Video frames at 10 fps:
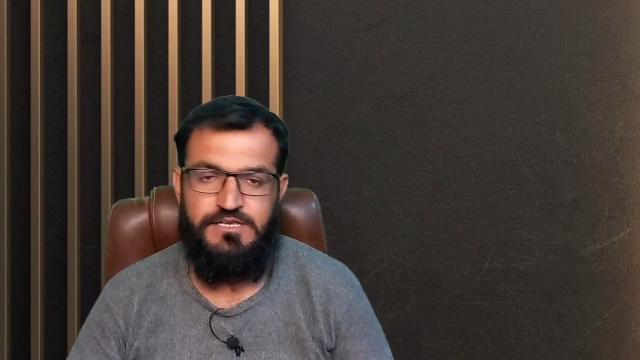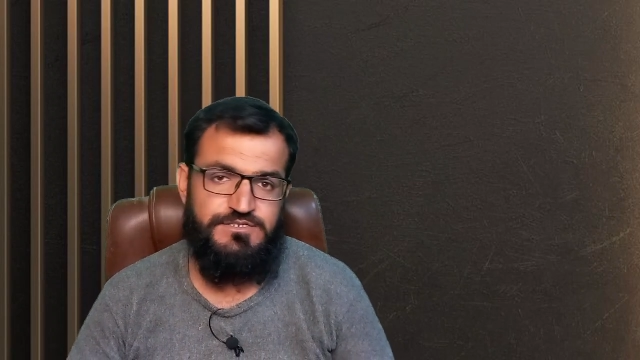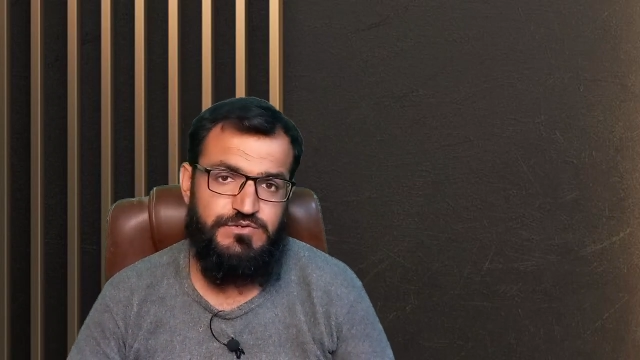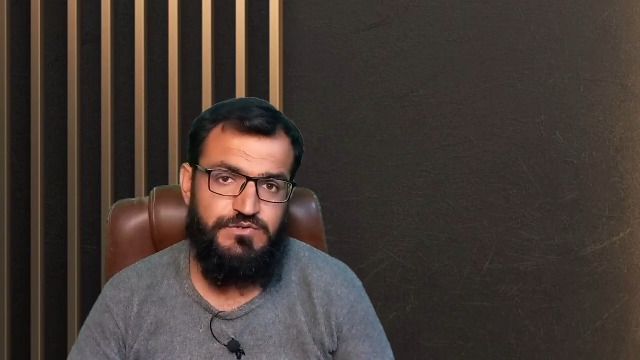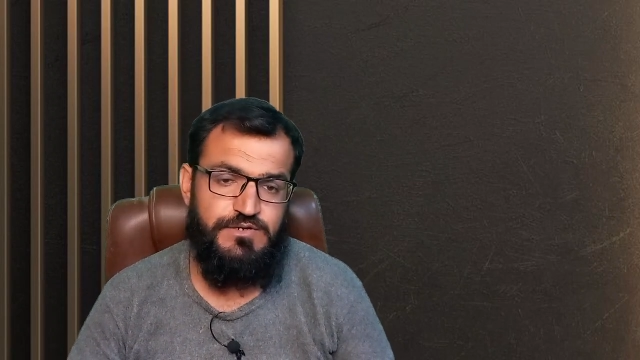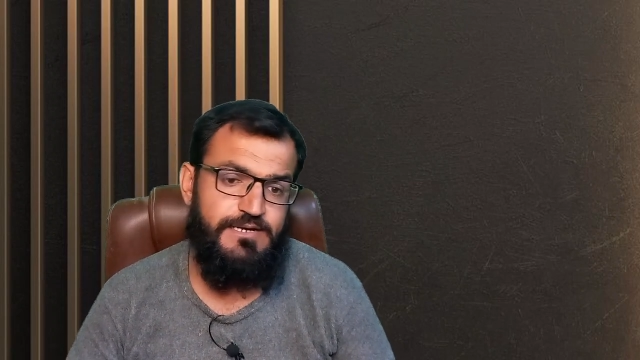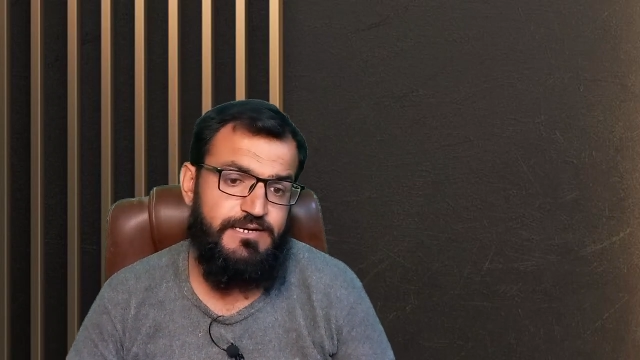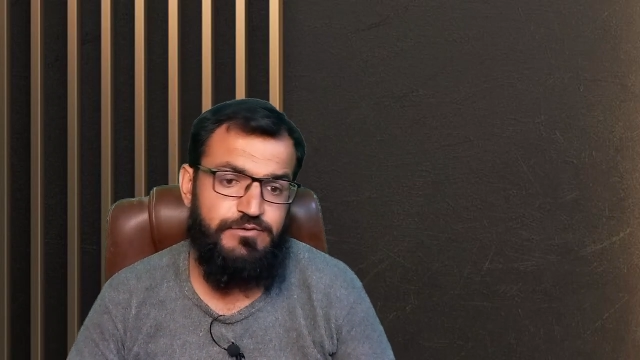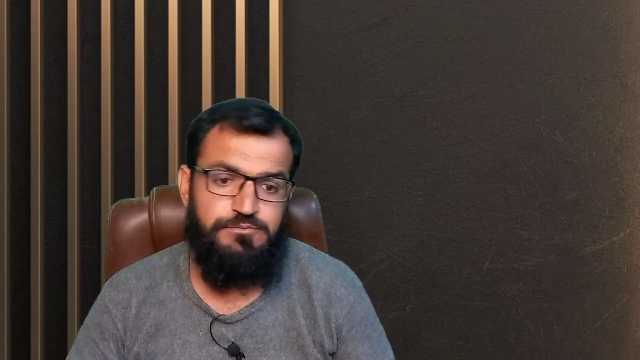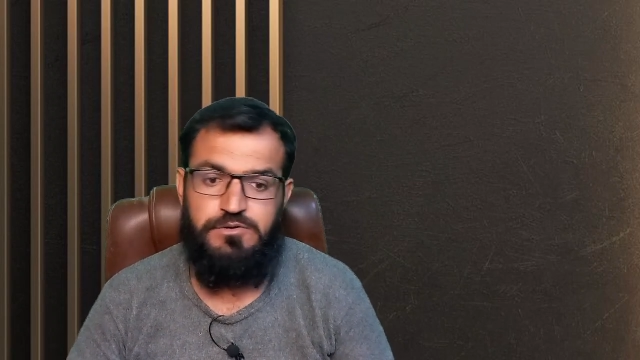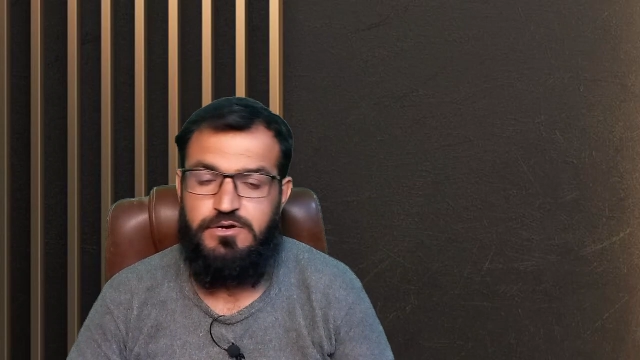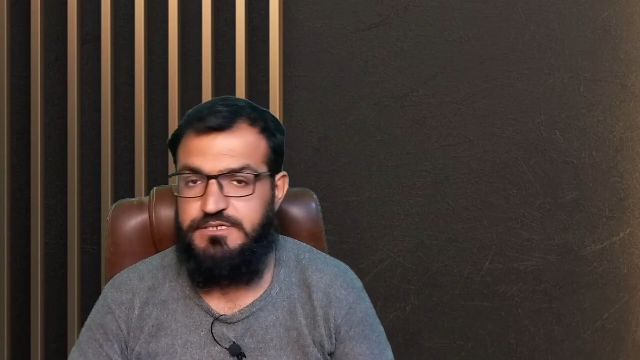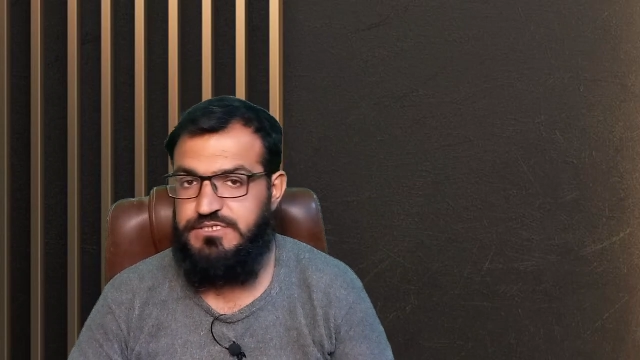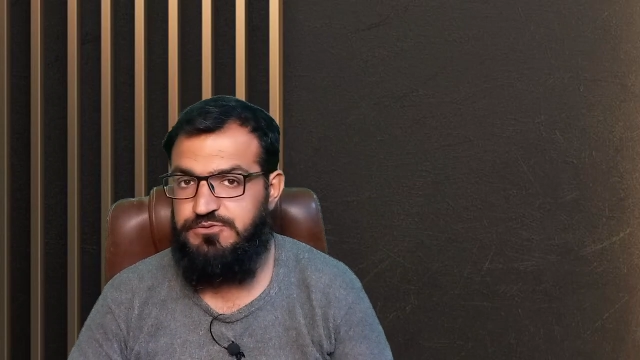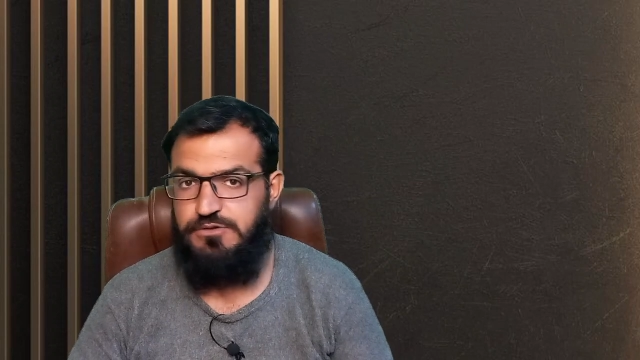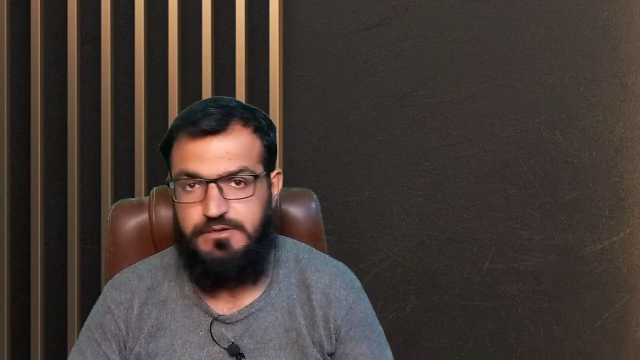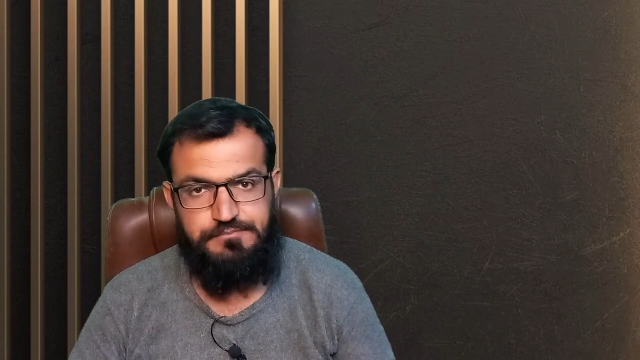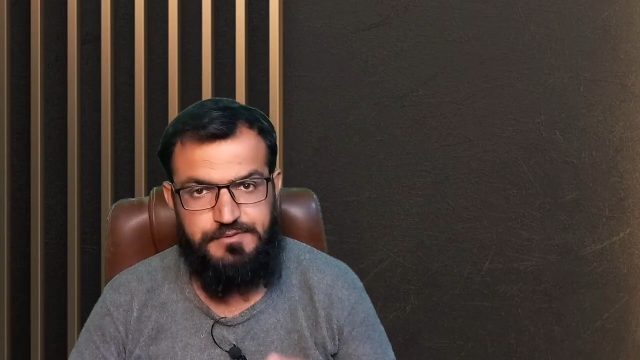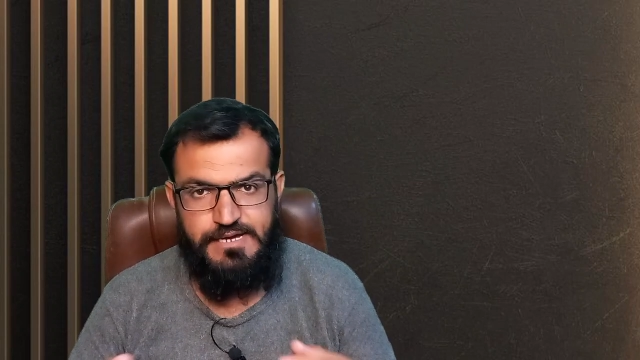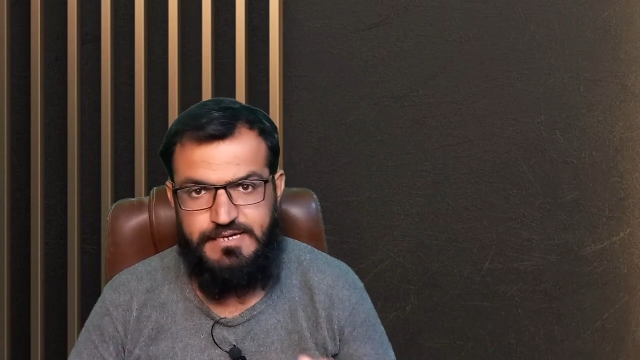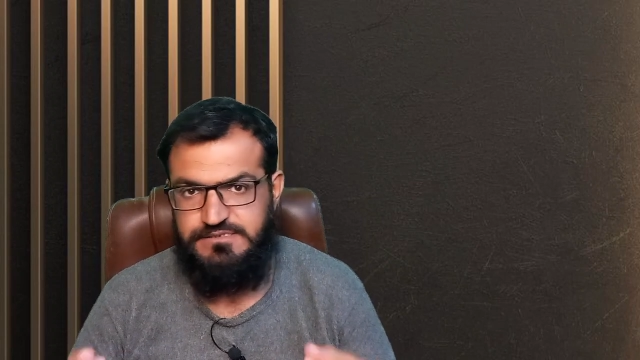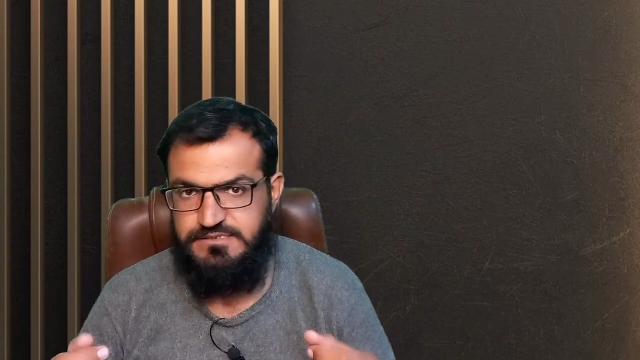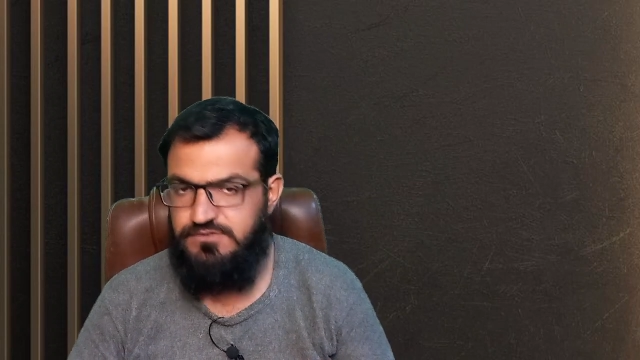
So, I have brought you a brand